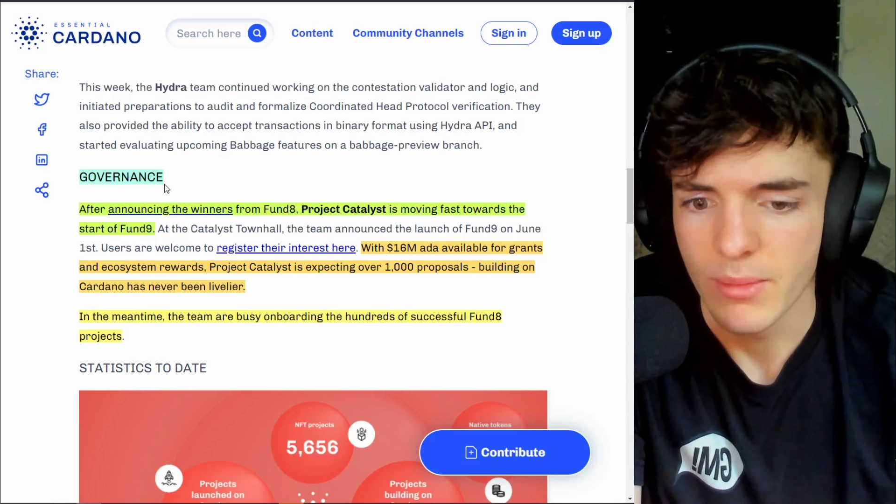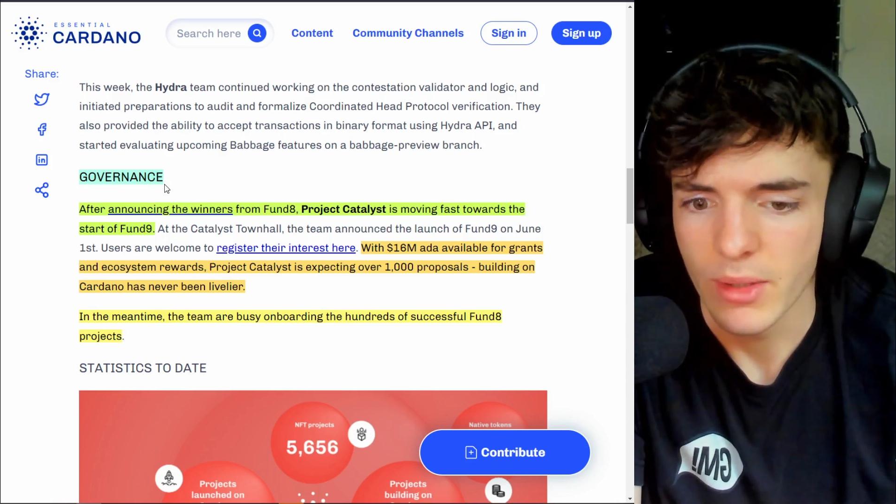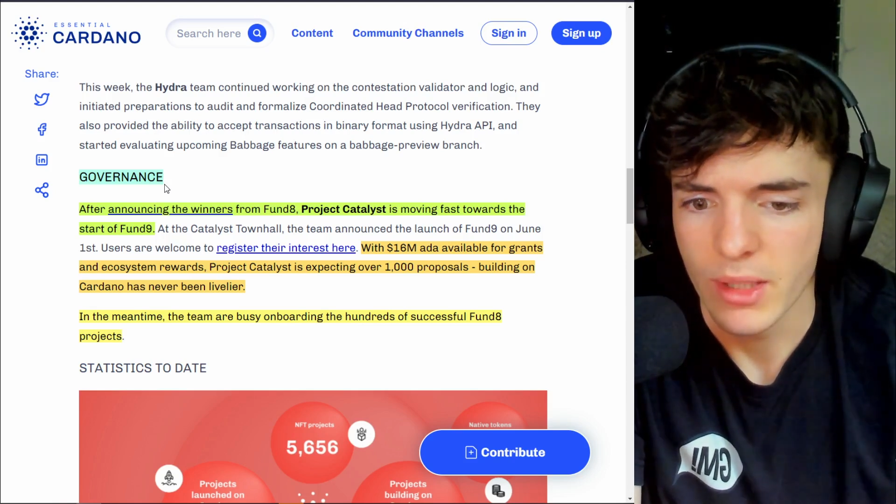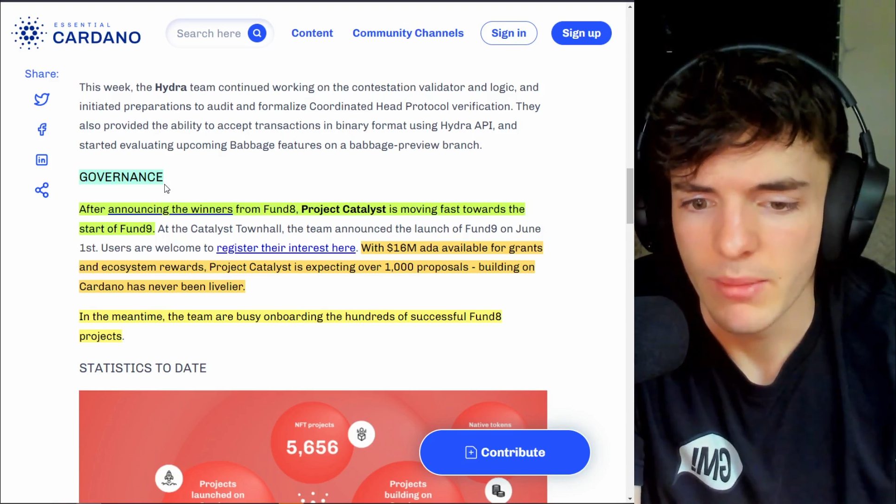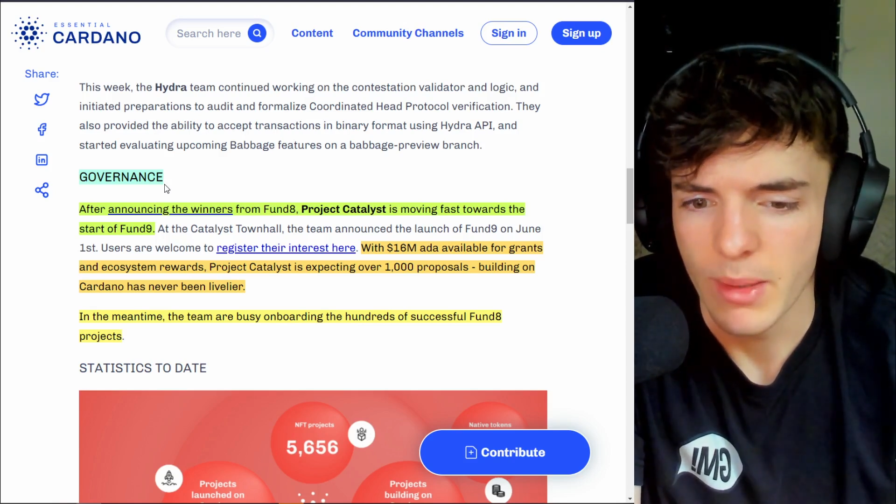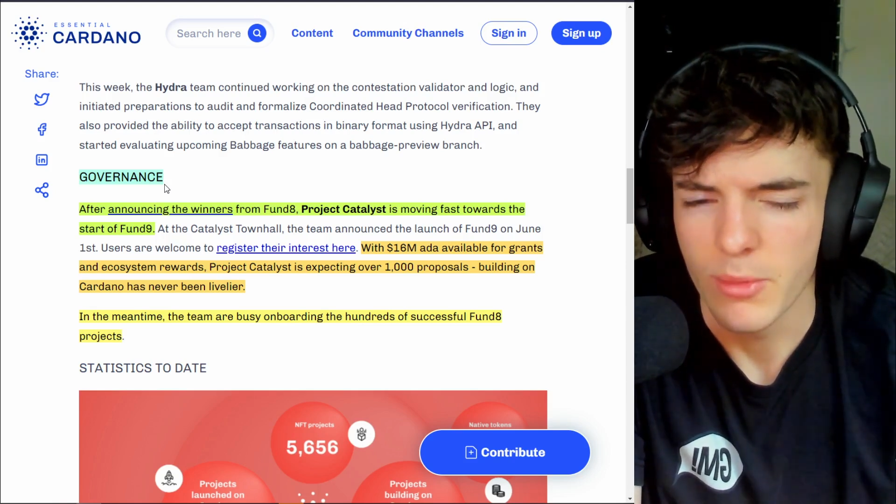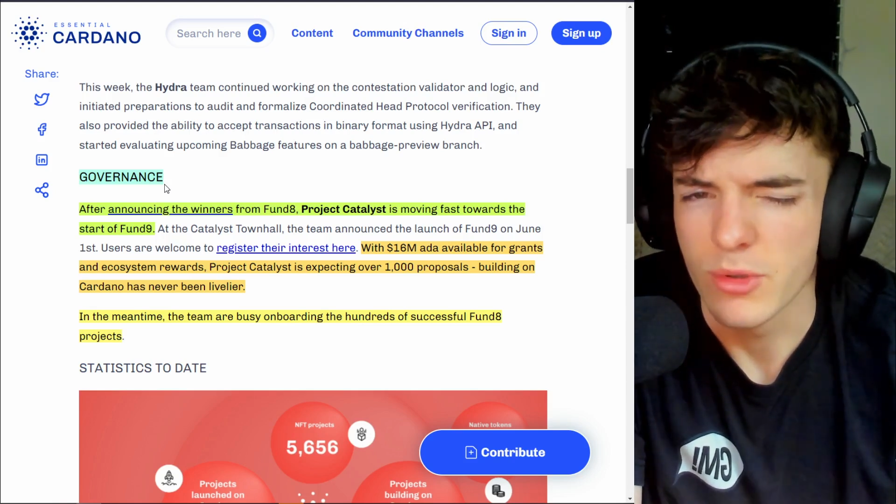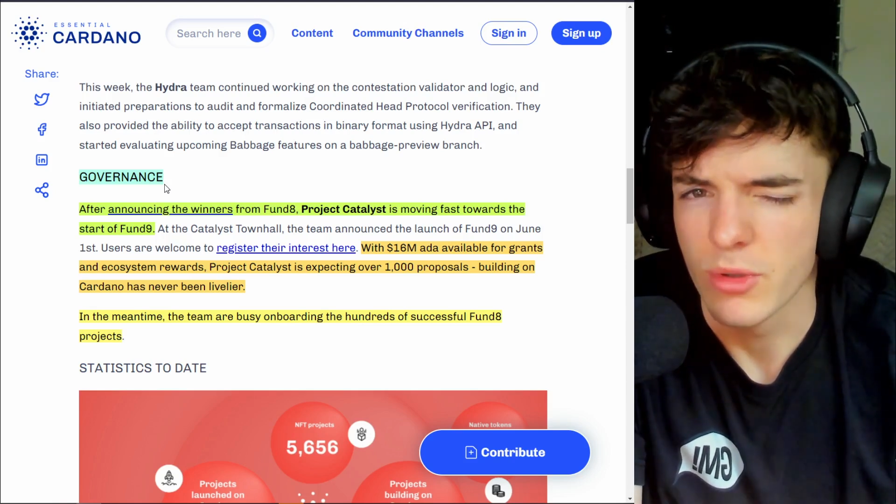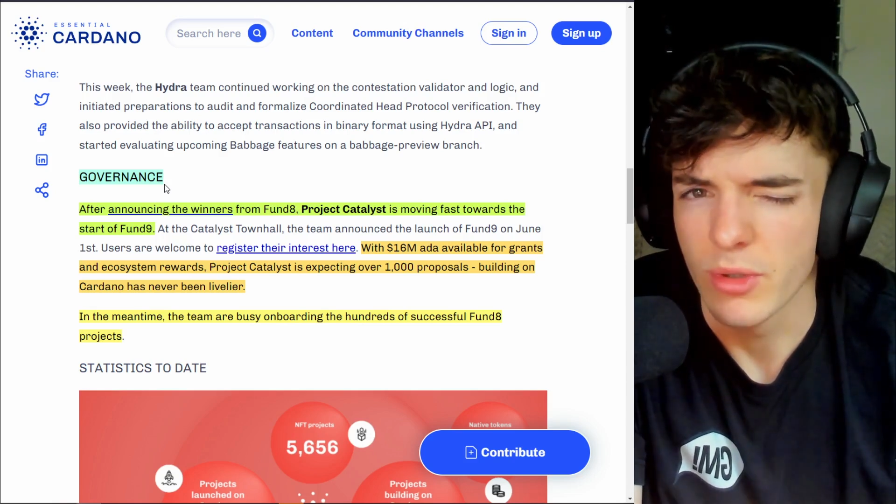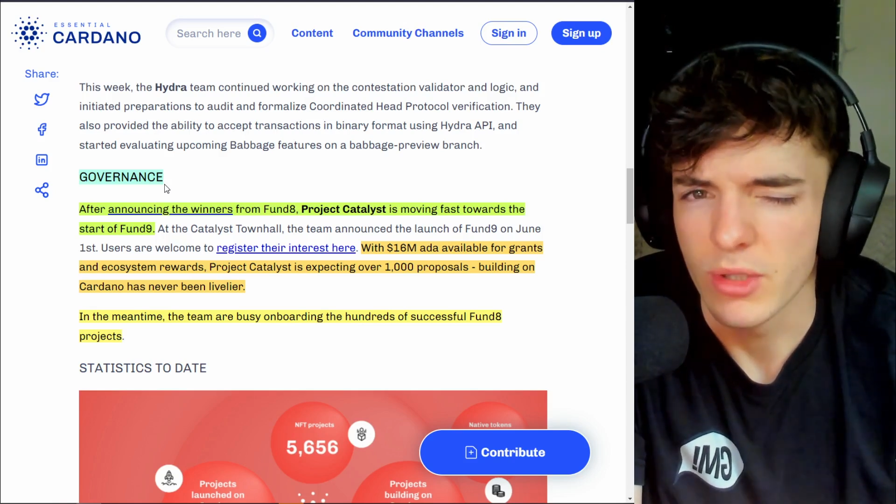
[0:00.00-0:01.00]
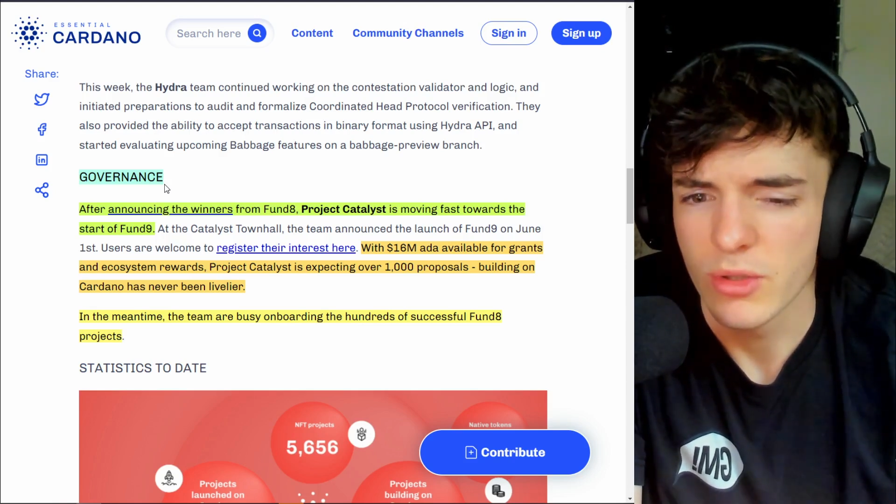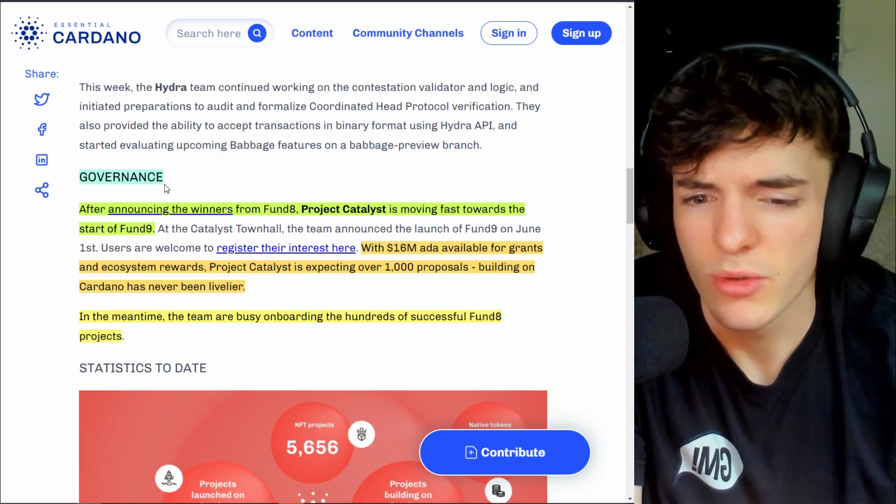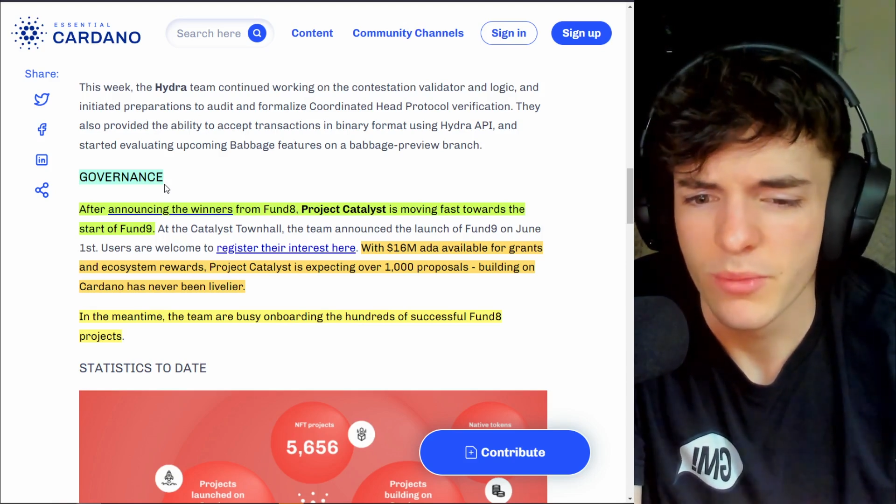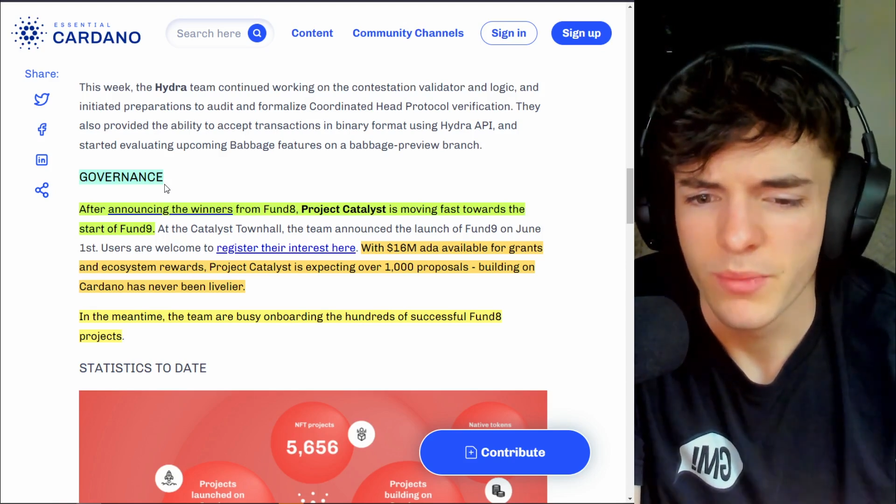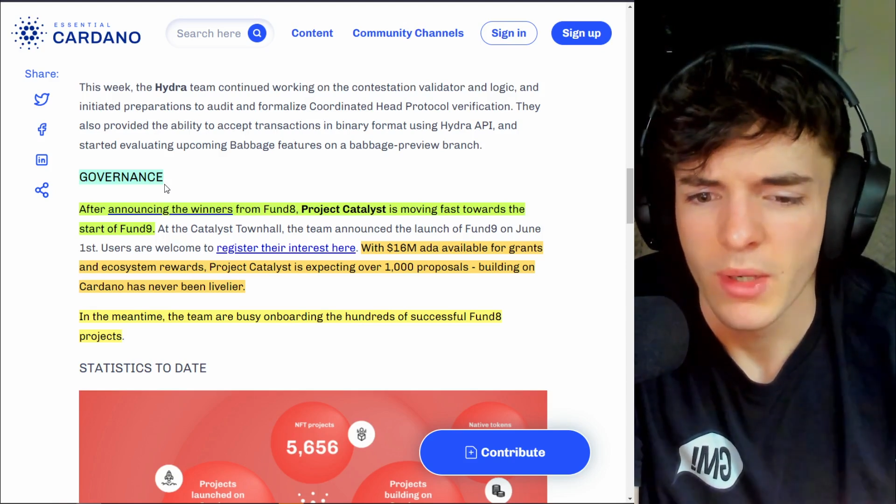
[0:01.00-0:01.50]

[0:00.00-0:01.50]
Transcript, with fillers: million, maybe it was 32.